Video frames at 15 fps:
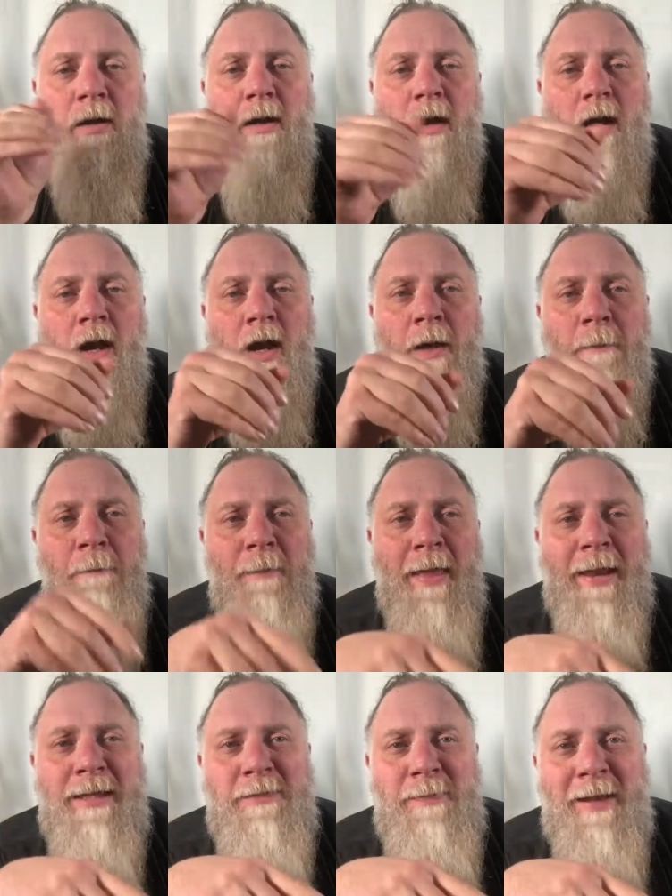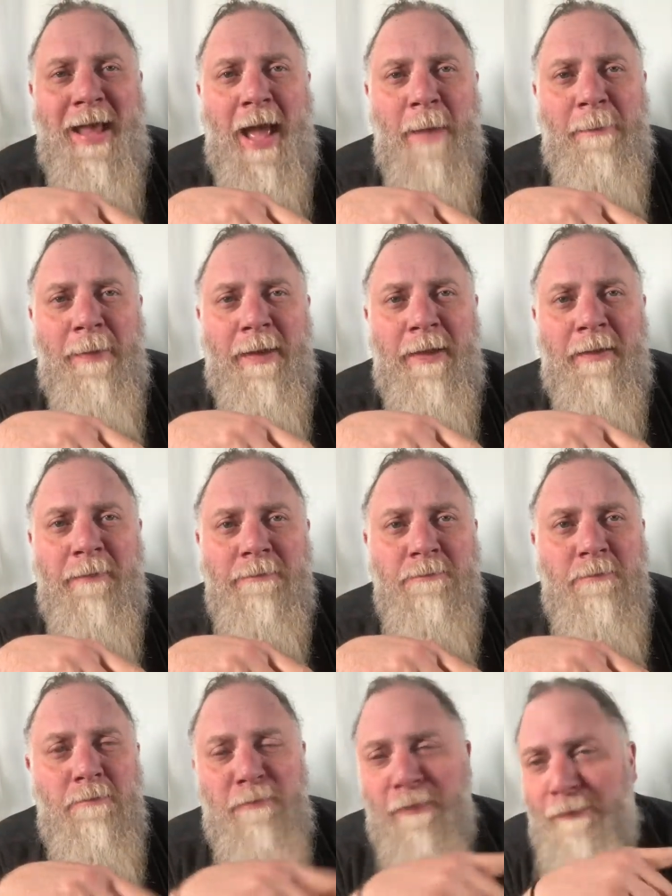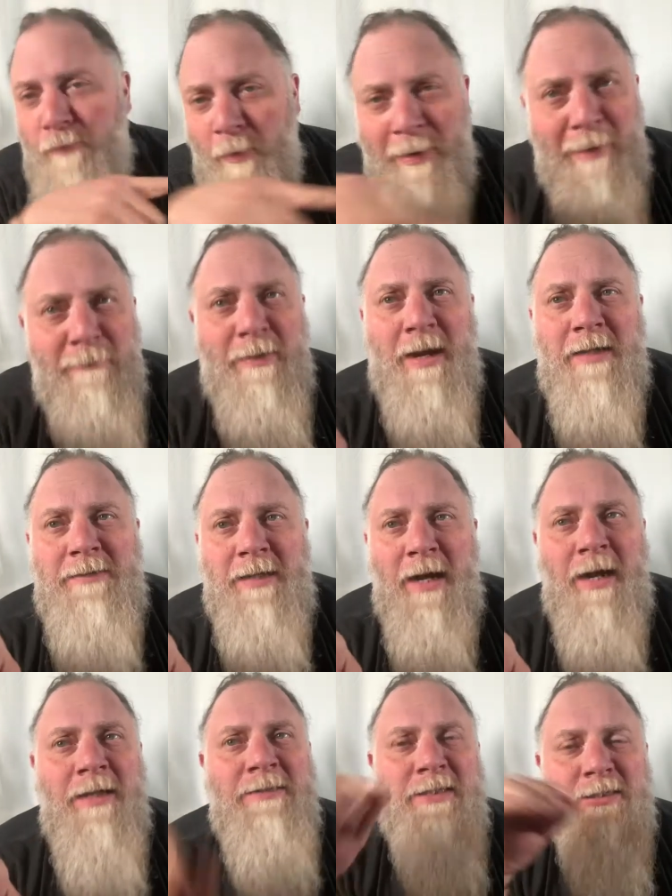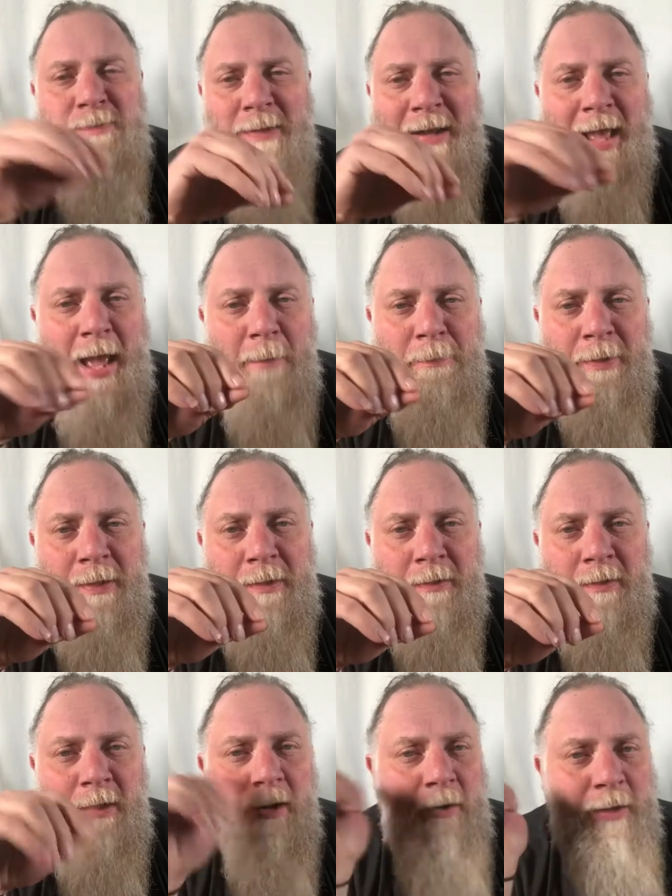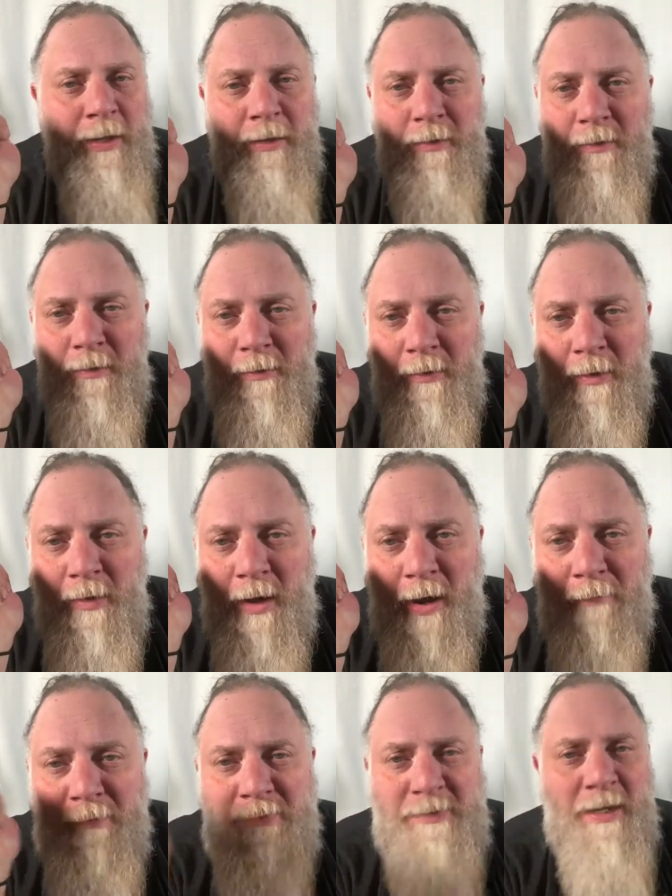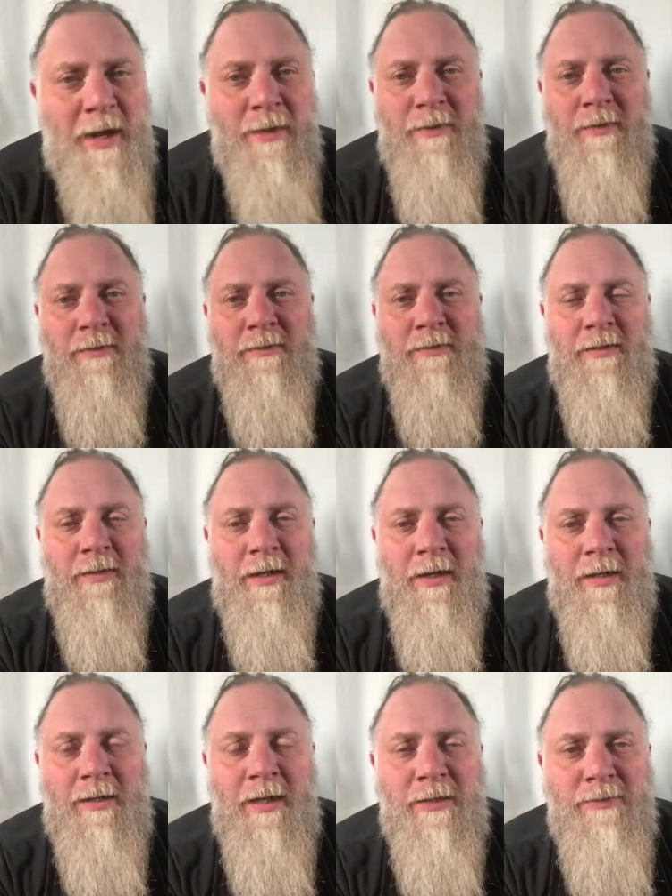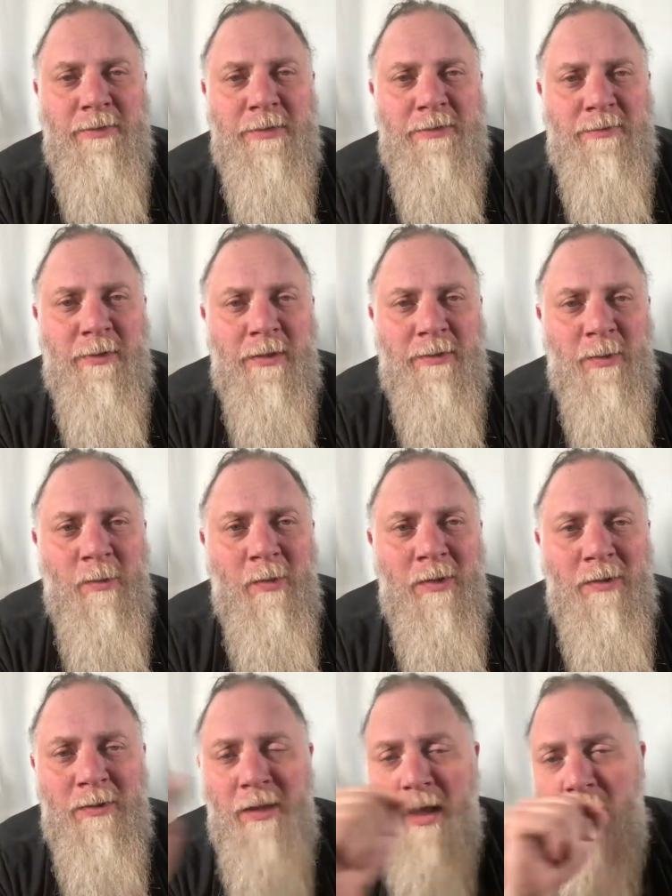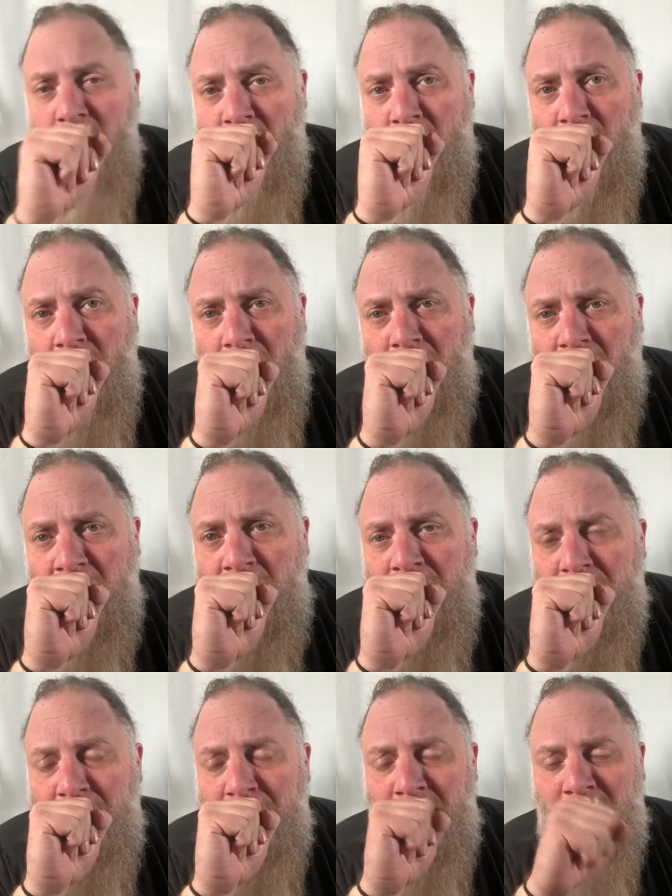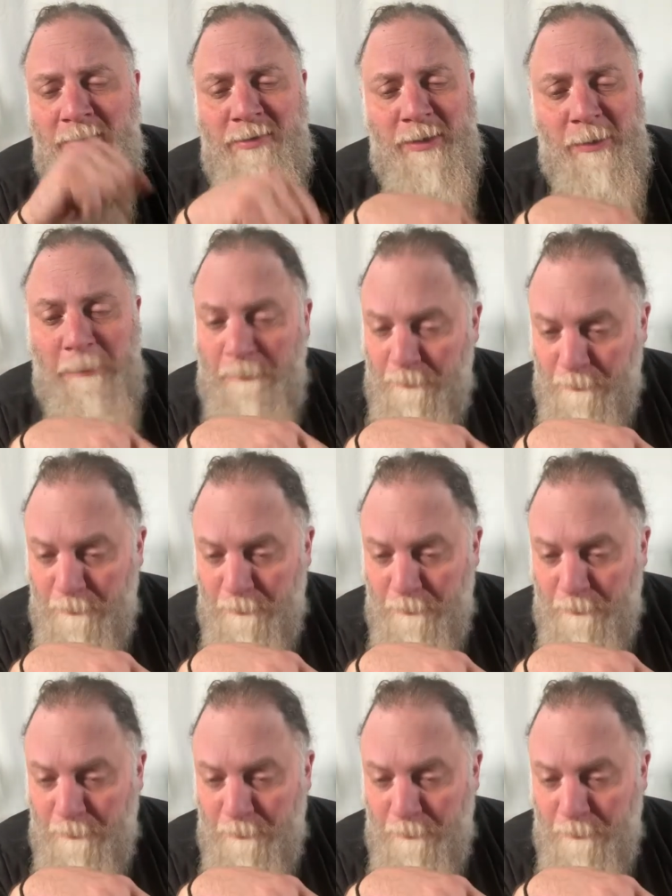It has been happening before it ever got to us. It has been happening, in obviously other countries throughout the world, but also,